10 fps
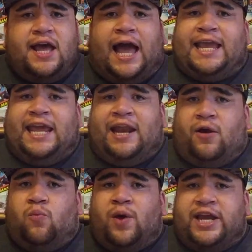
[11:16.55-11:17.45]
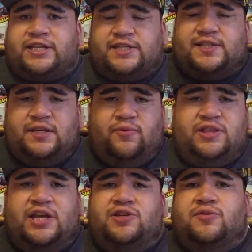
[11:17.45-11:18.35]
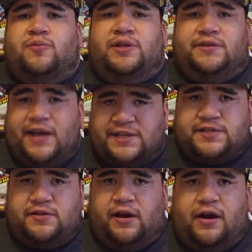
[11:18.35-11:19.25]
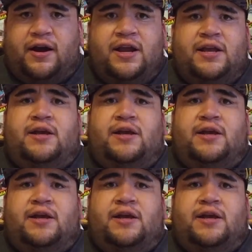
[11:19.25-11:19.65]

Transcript: I cannot wait to see what they do with Death Star.